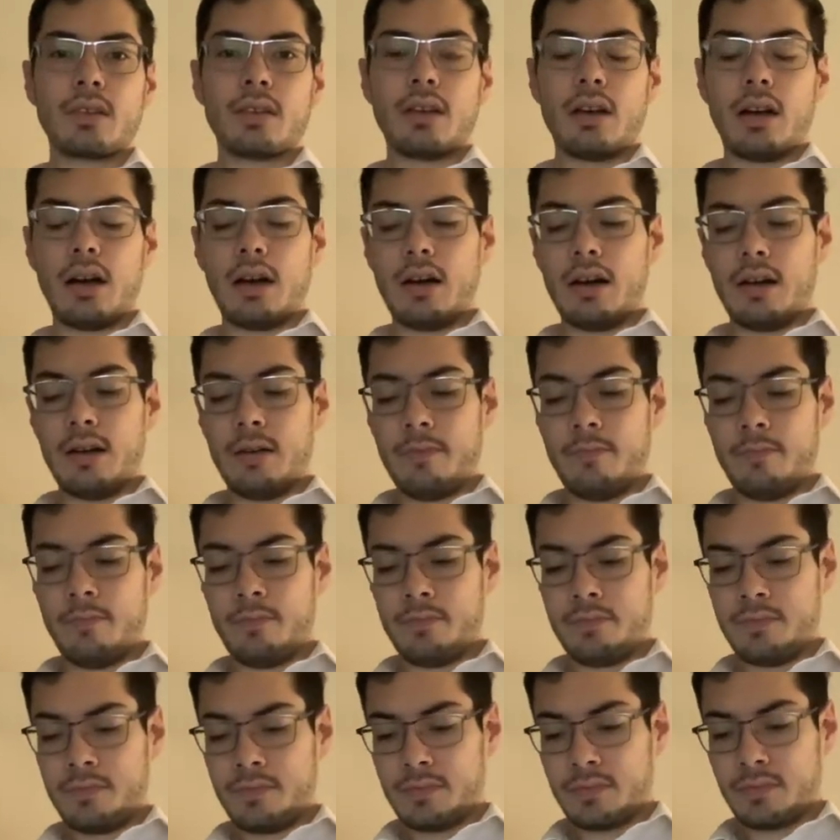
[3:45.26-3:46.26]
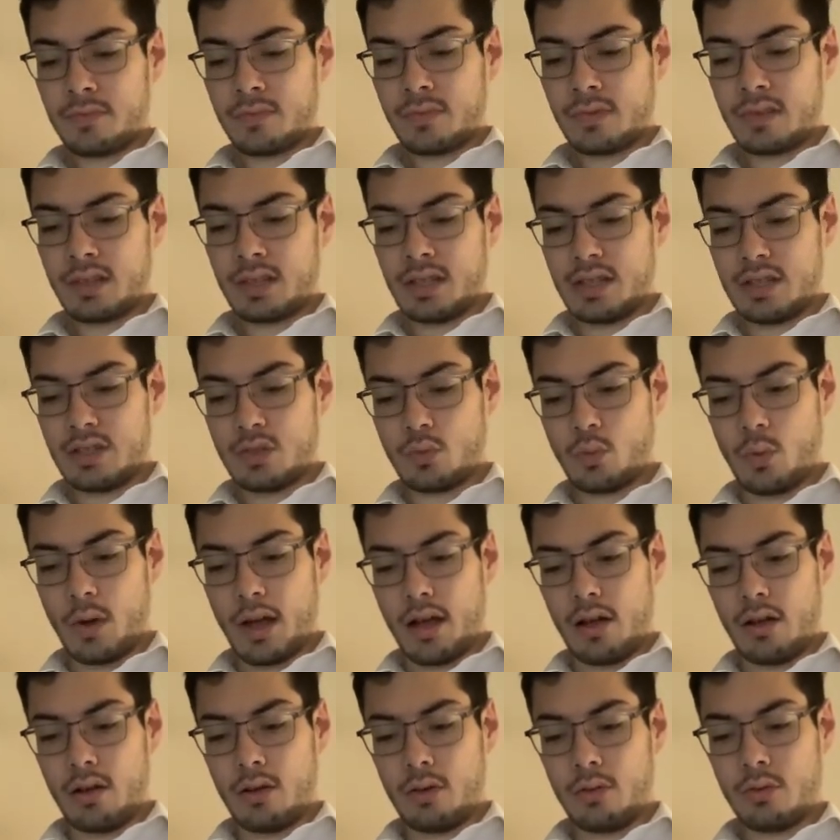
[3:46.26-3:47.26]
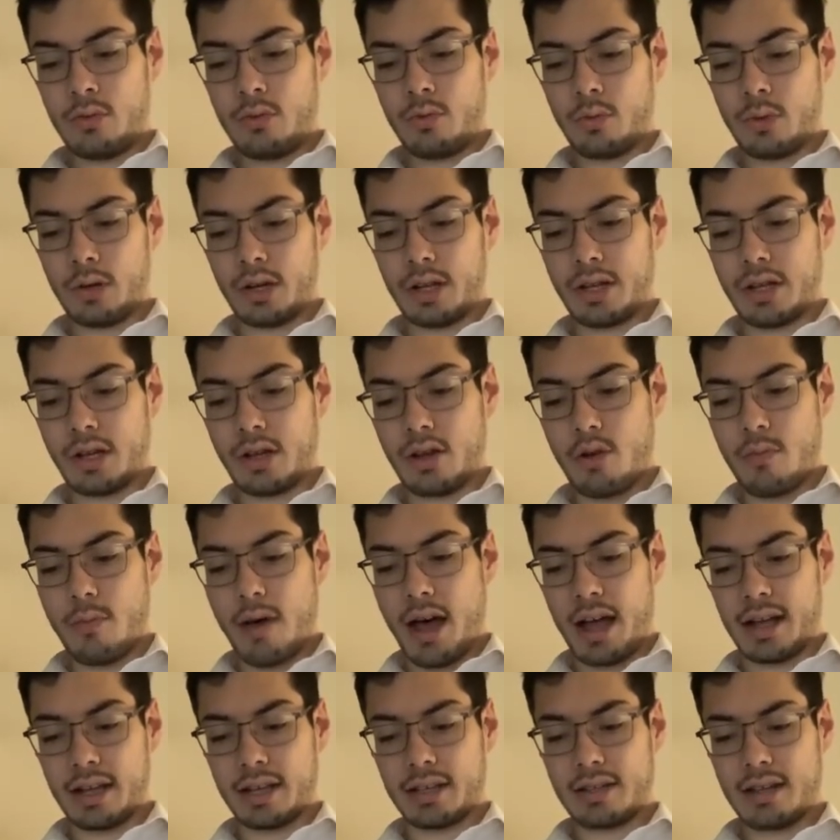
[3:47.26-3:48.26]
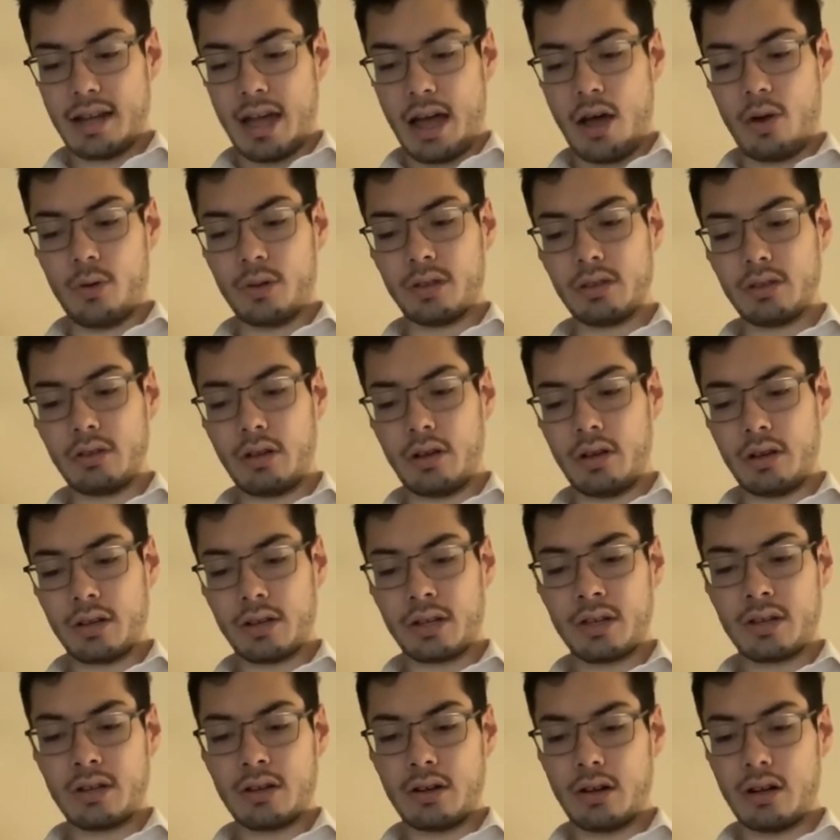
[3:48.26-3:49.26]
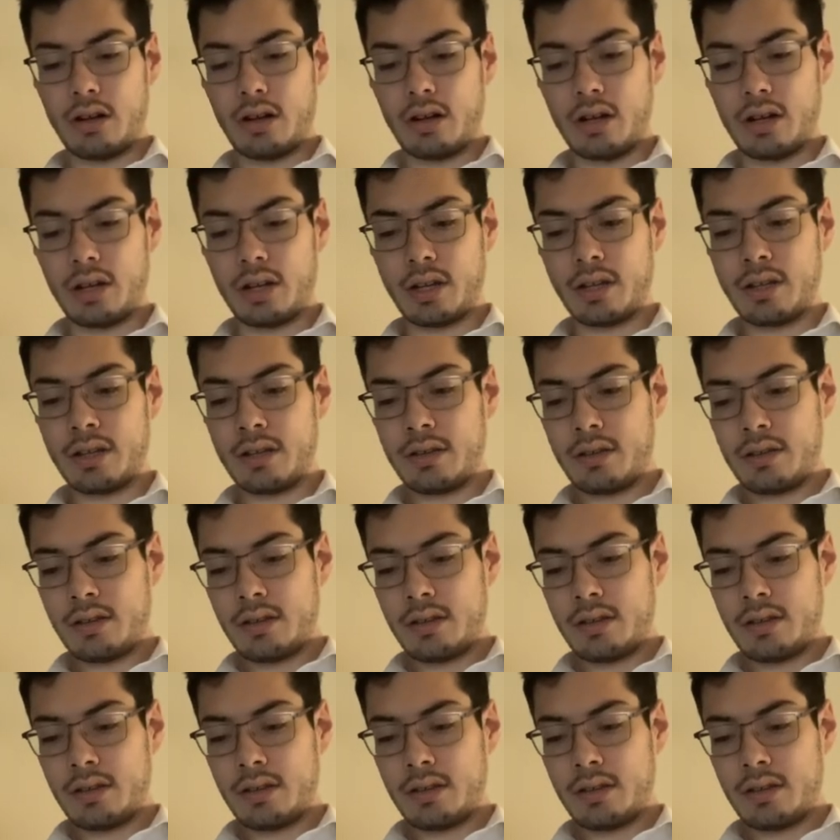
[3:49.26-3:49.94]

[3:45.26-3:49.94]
As well, we're going to go back now and look on